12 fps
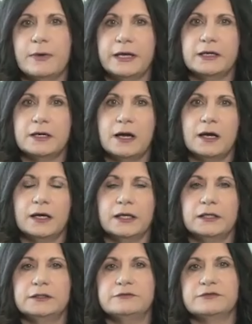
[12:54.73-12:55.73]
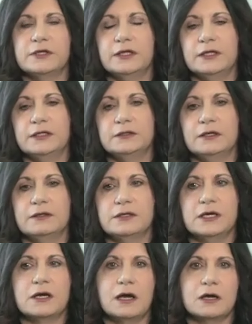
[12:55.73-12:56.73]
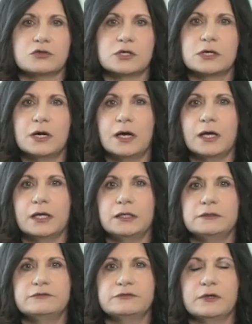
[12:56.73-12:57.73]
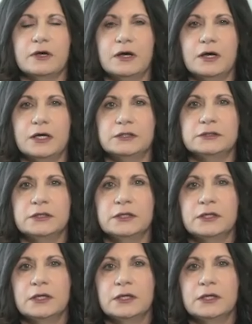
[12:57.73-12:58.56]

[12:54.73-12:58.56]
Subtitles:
my guides, and the Akashic guides on